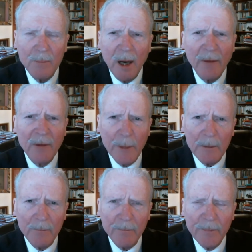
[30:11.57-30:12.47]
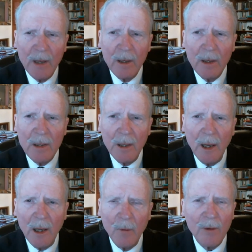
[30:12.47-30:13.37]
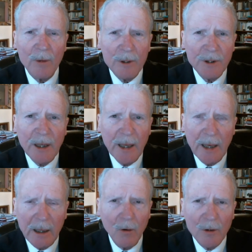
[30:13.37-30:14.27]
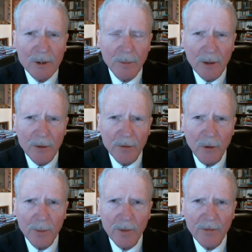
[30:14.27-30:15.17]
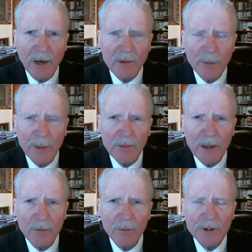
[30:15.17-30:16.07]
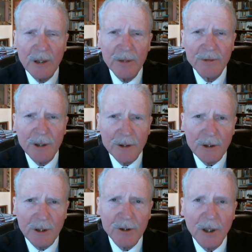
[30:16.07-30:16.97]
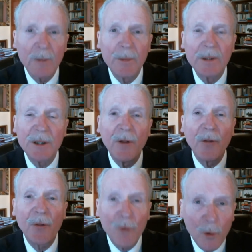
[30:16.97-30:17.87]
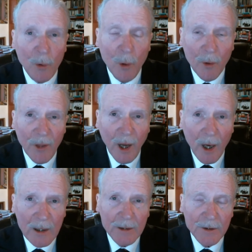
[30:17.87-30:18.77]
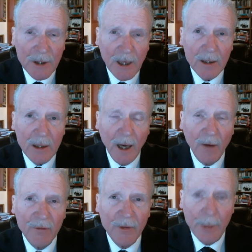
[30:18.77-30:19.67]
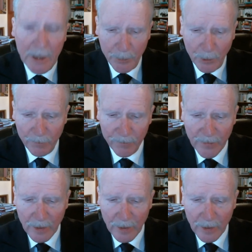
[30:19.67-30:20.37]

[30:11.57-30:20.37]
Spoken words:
government. whether it's a king or some other form of government, it receives its legitimacy through the consent of the people.